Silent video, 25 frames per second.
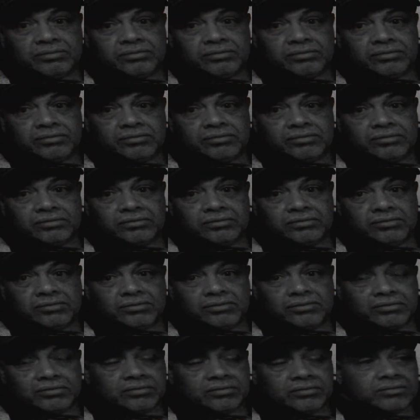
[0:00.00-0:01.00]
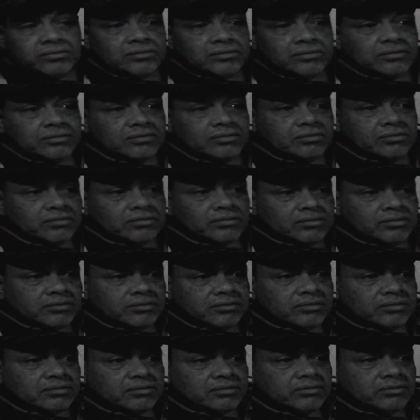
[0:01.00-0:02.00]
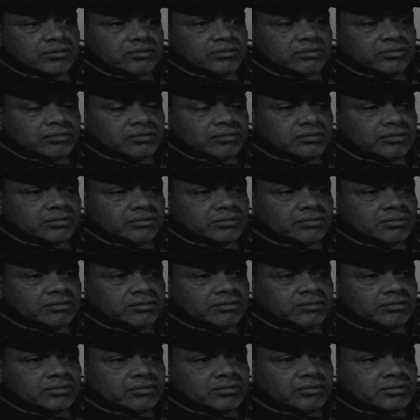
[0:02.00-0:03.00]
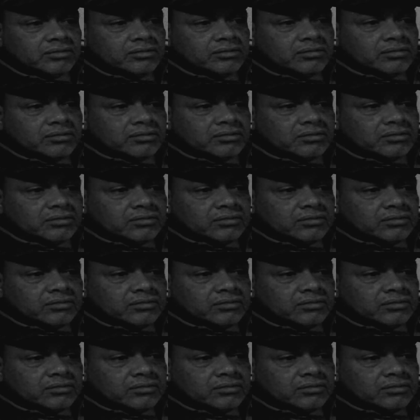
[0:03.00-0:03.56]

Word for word: Okay, time has come to change the cameras.